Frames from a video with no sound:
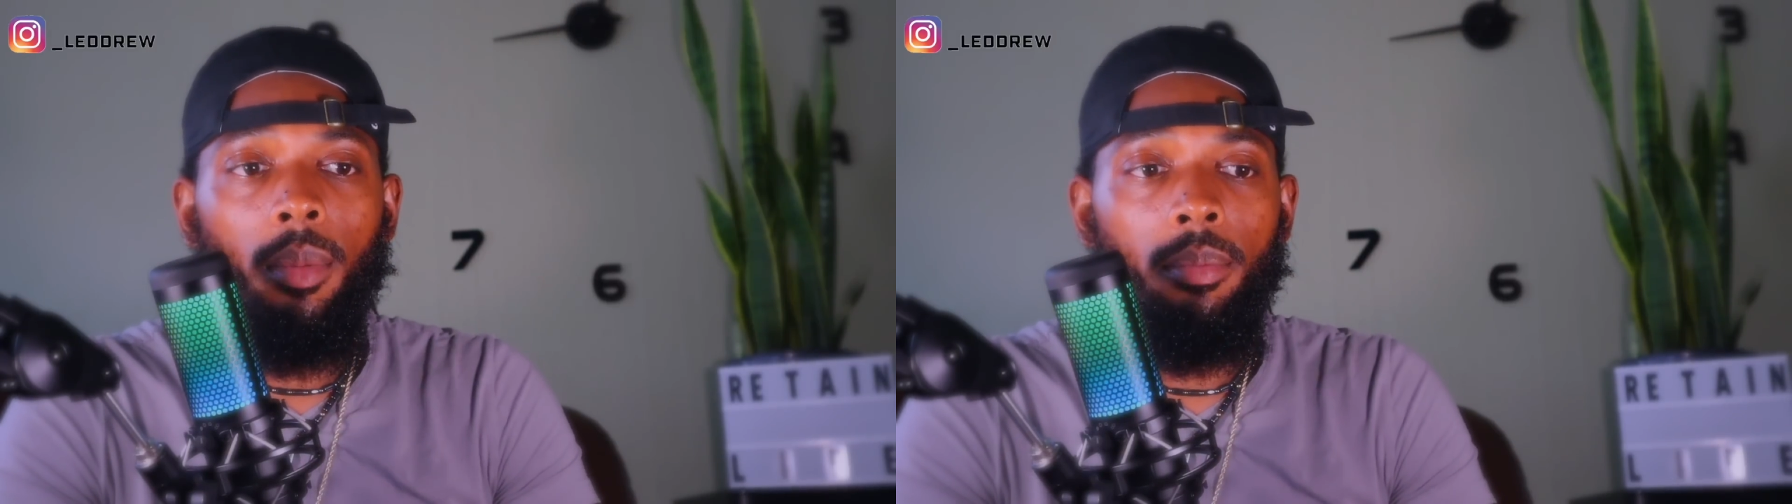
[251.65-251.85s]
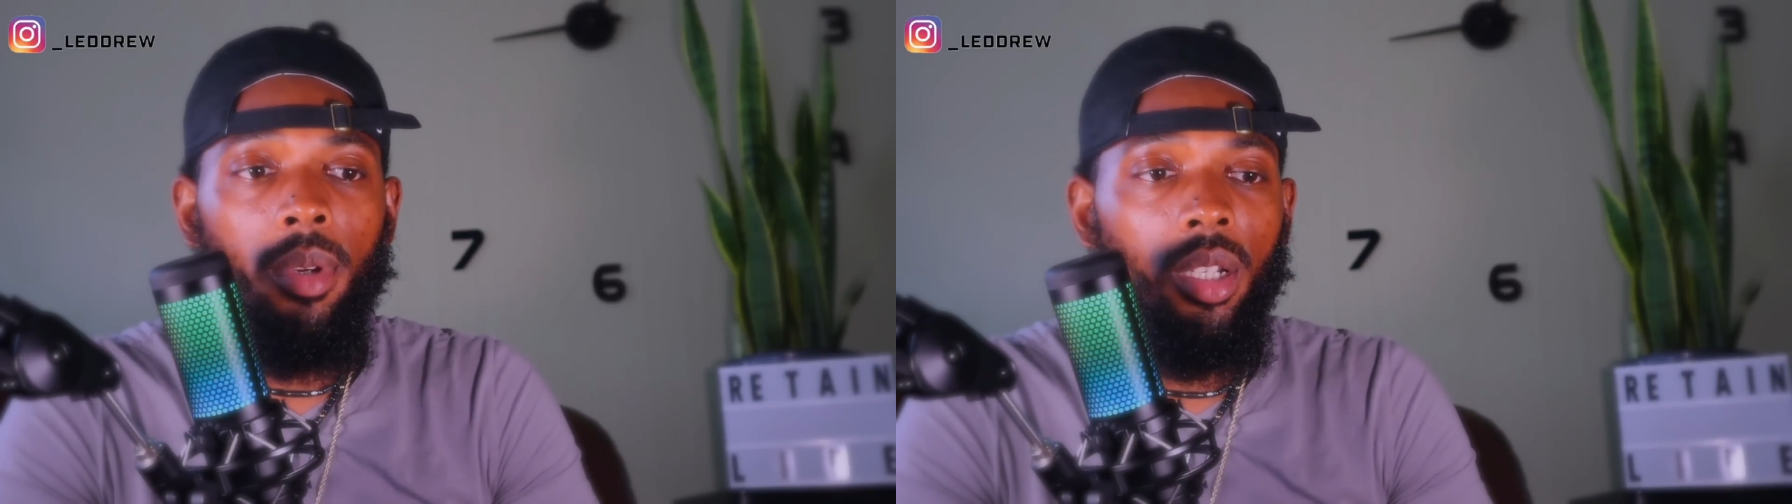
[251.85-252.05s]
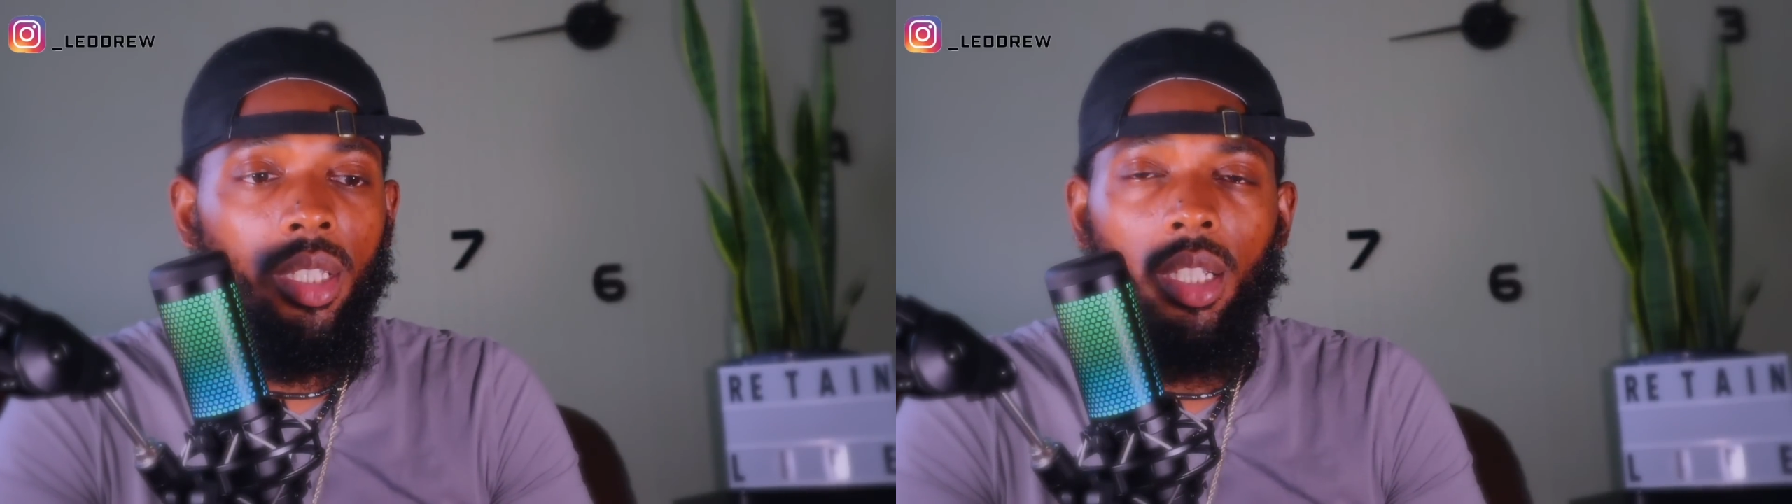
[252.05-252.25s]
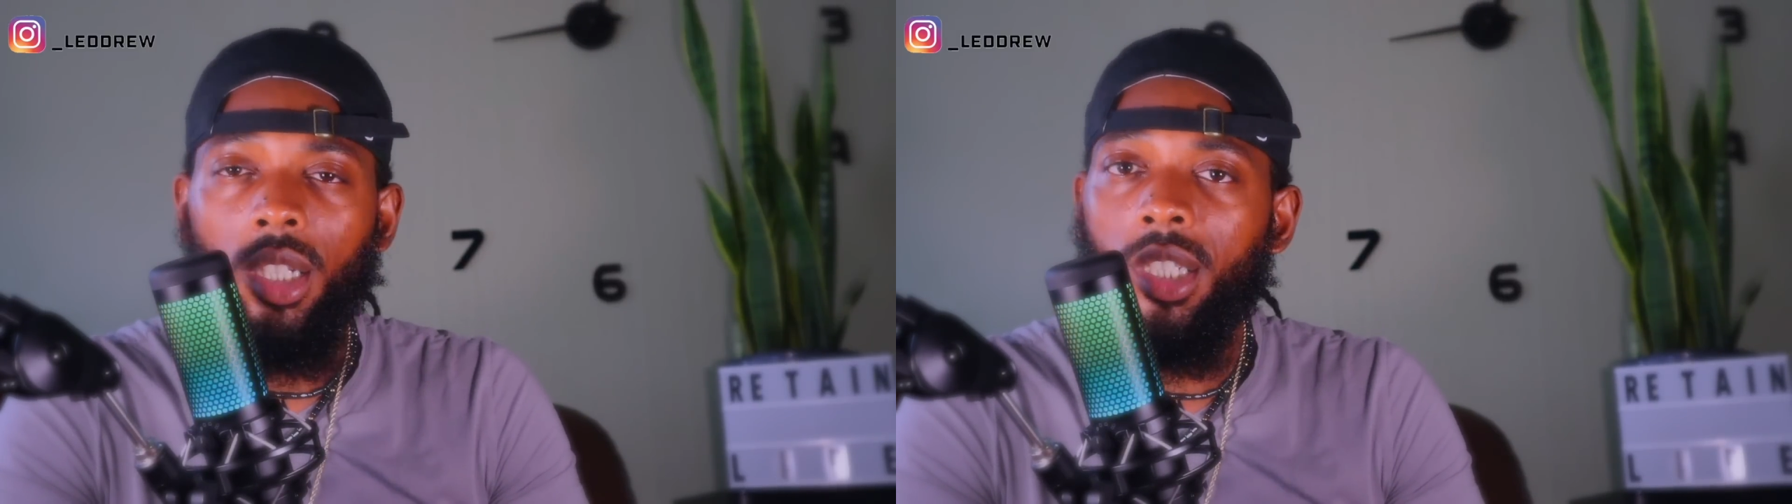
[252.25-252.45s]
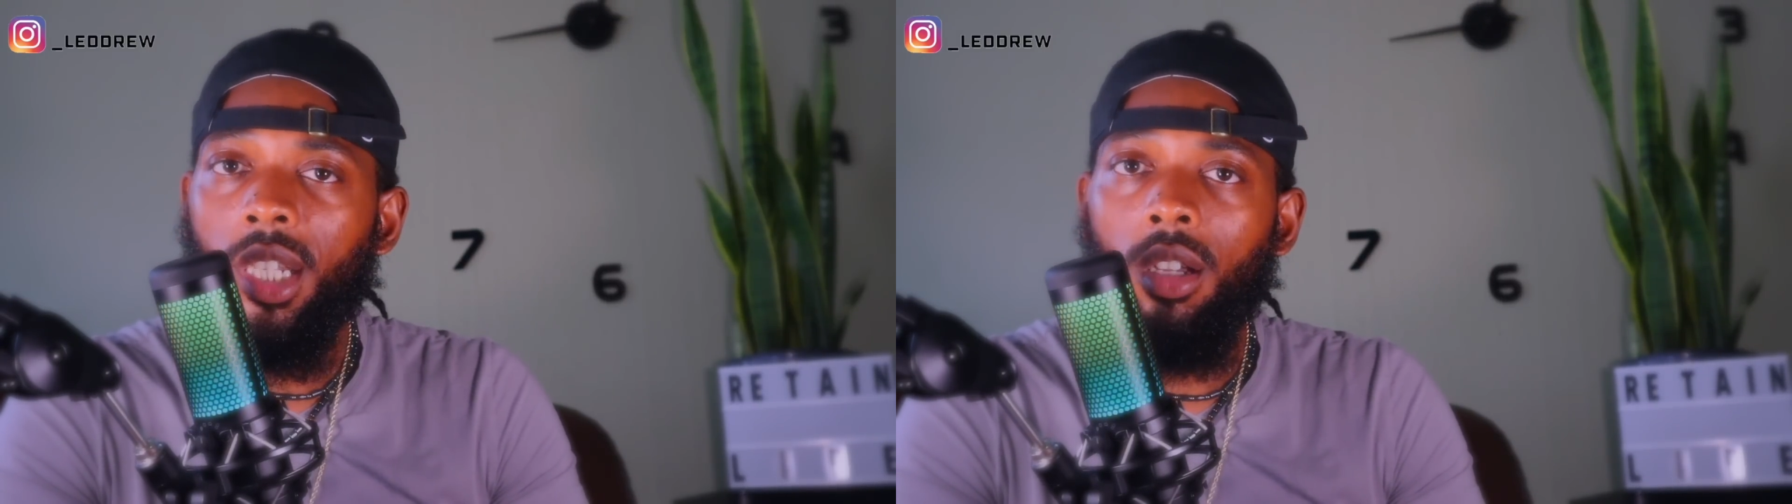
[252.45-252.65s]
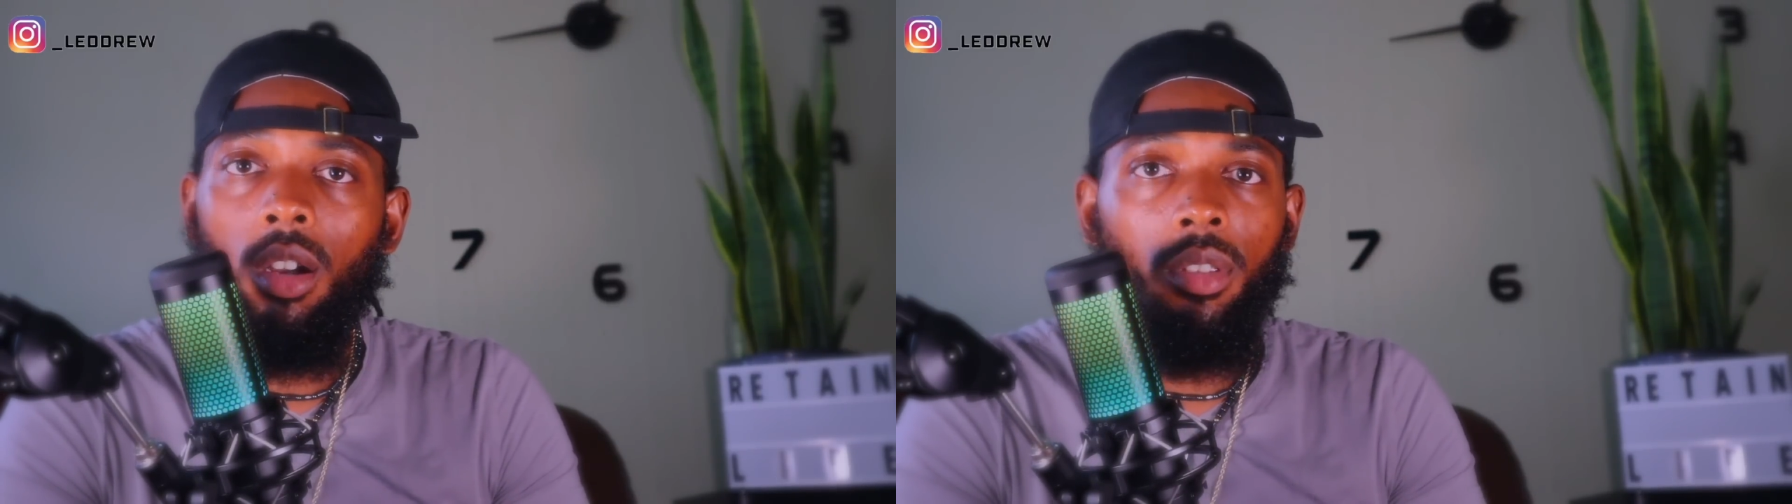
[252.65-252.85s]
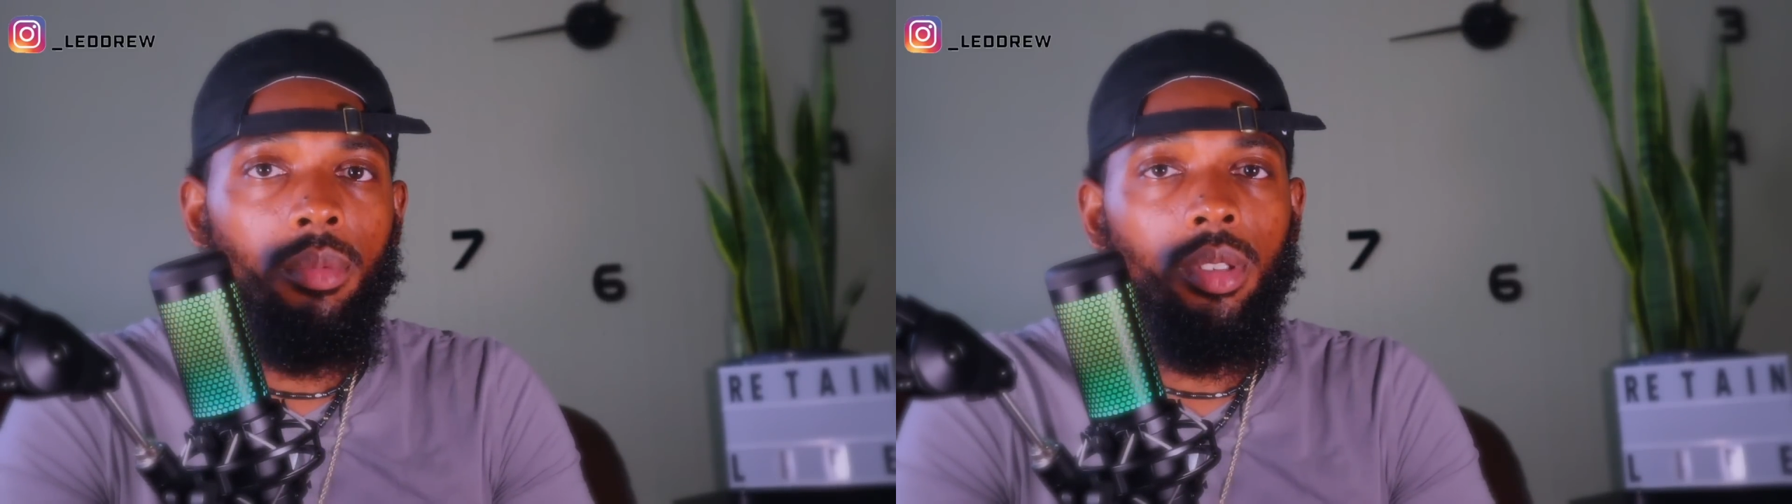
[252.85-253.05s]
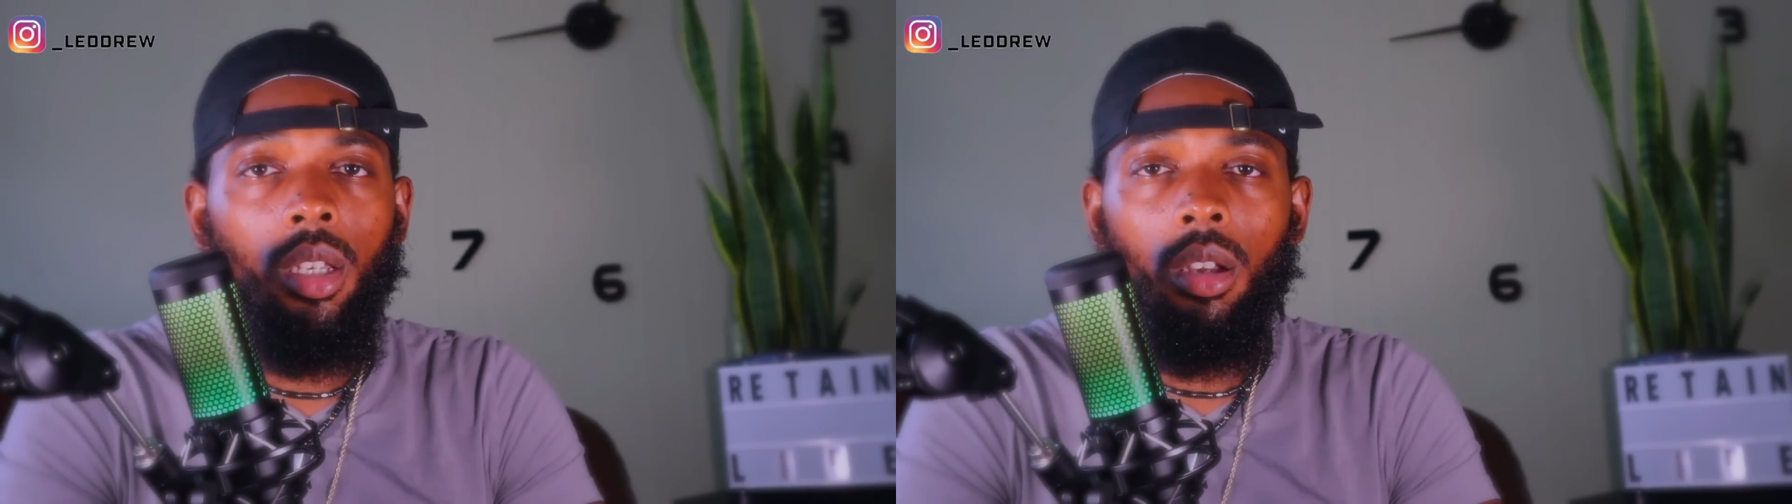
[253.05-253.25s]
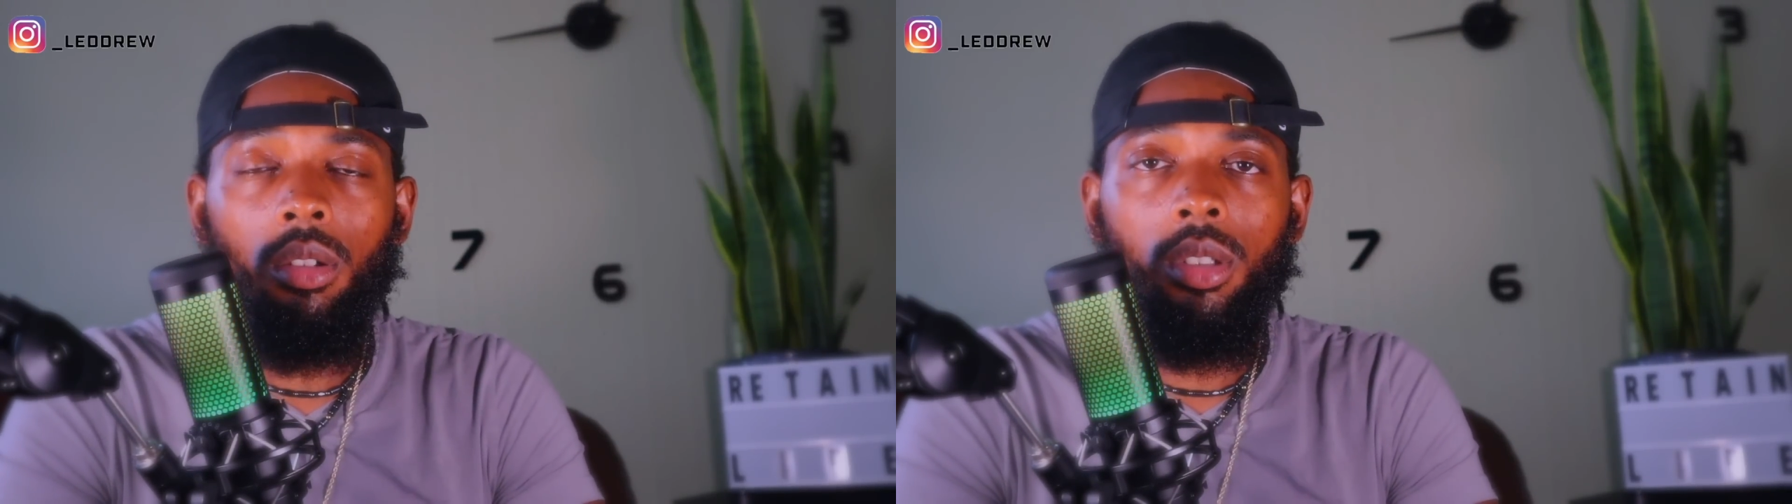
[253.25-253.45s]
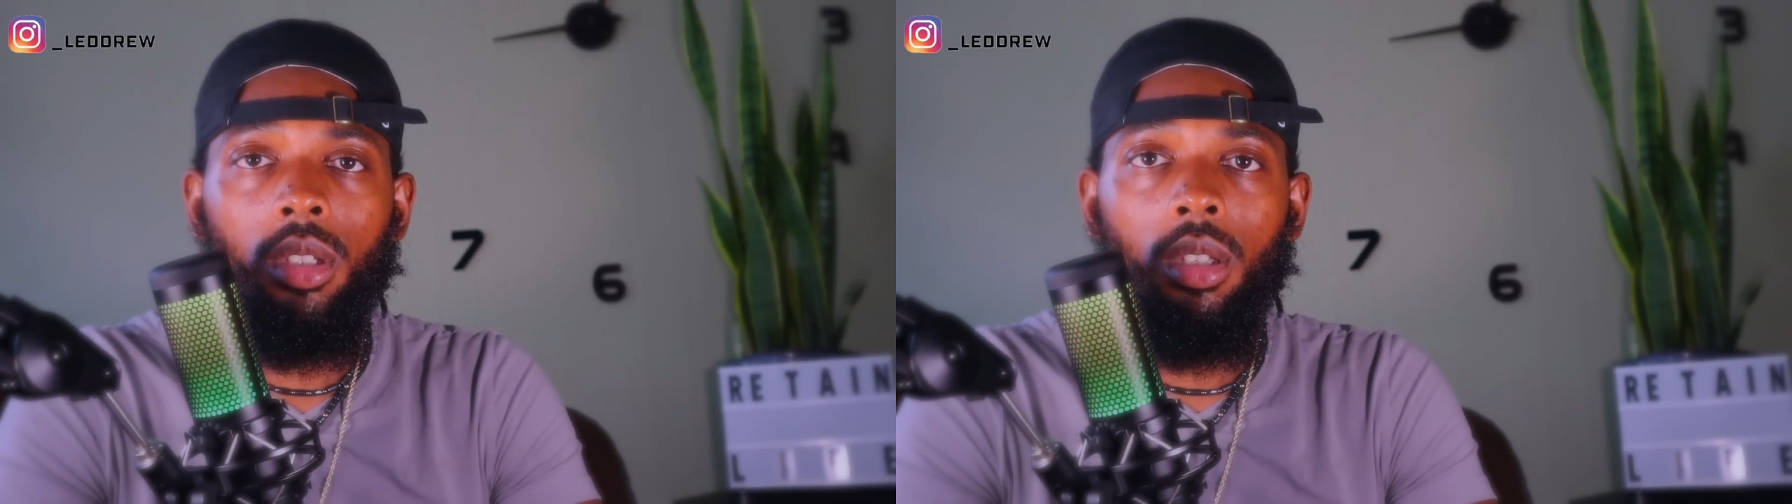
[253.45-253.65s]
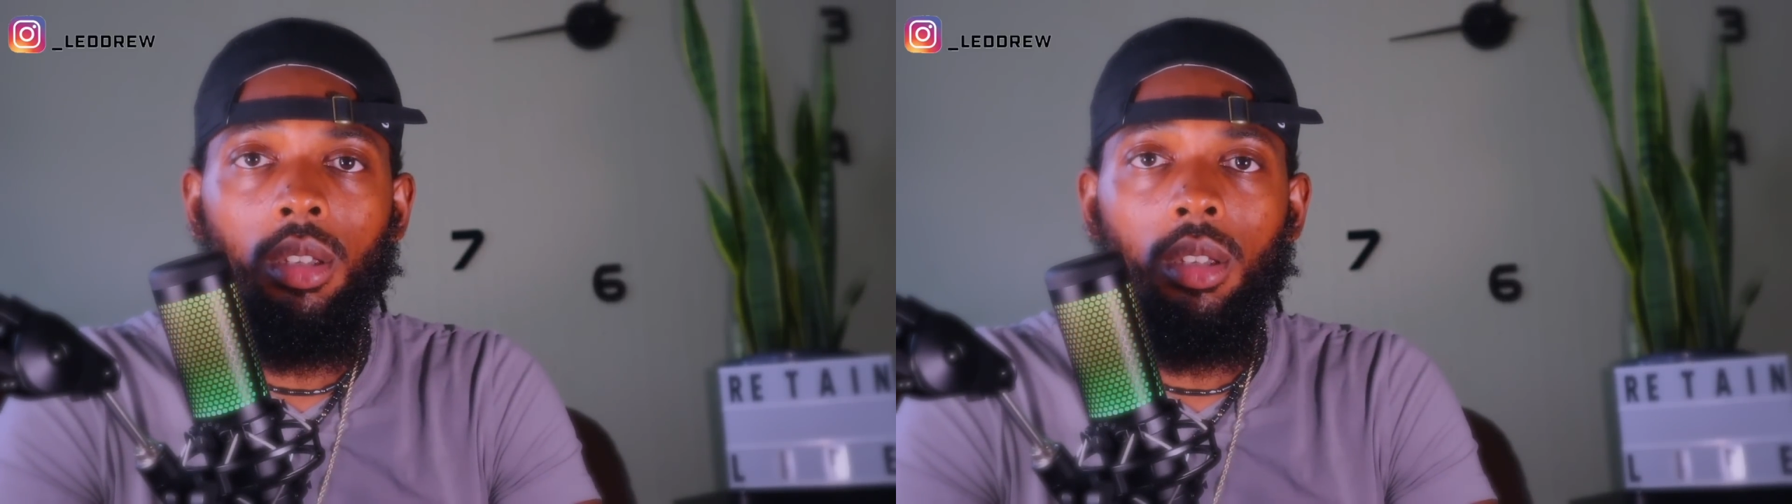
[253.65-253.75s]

merely a shell of themselves,